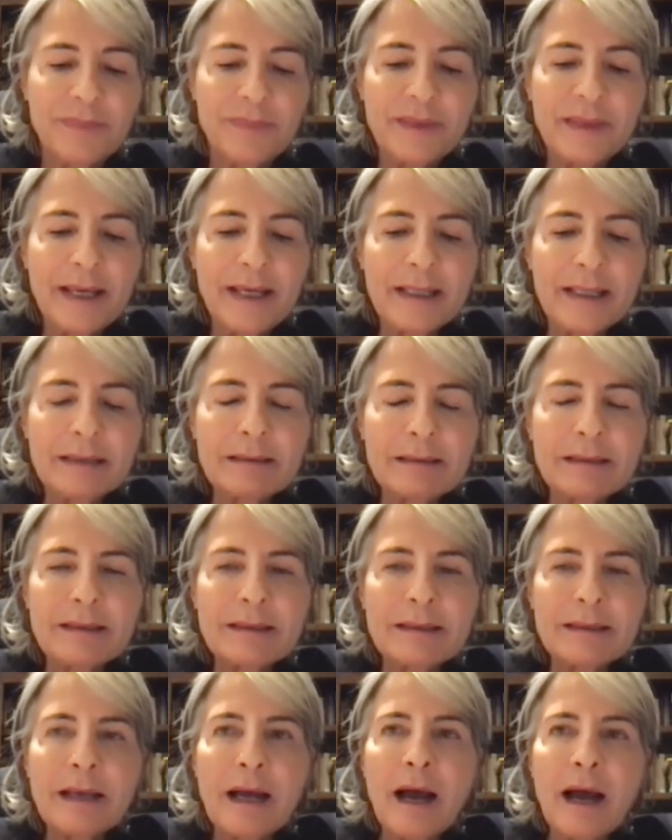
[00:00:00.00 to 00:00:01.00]
they
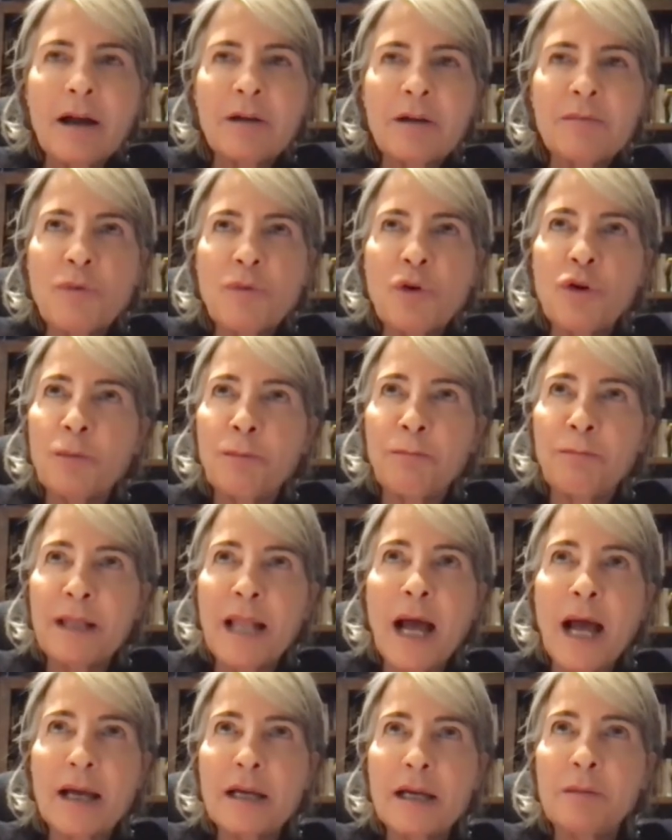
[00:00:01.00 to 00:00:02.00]
are more
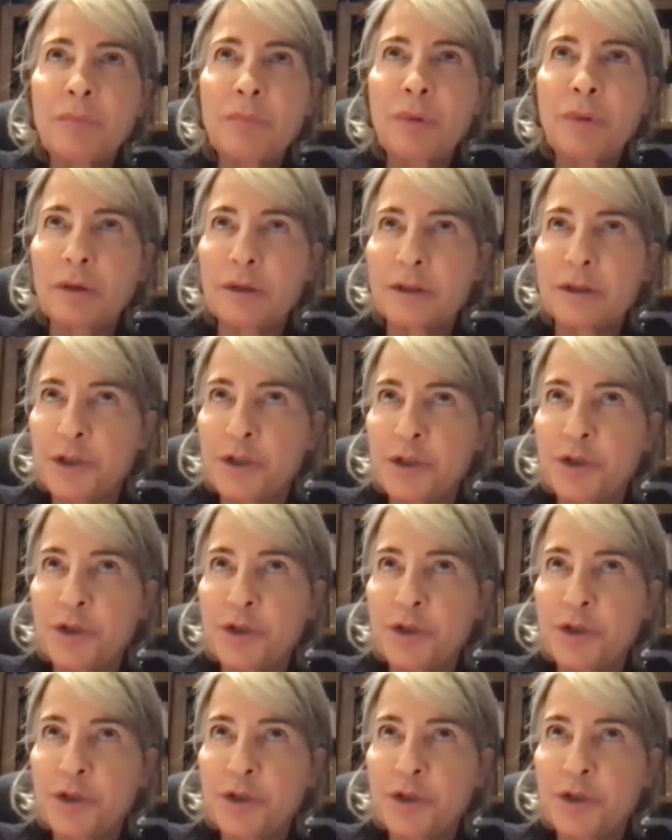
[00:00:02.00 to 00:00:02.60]
pliable